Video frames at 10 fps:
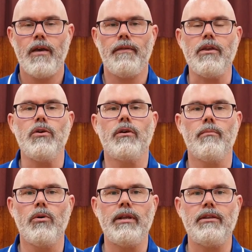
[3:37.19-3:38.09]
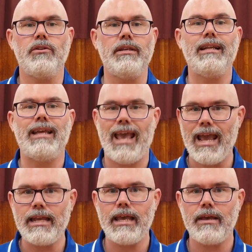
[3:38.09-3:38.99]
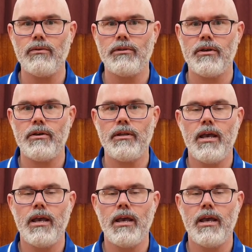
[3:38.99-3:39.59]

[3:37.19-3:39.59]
that you can put into nearly any heel turn.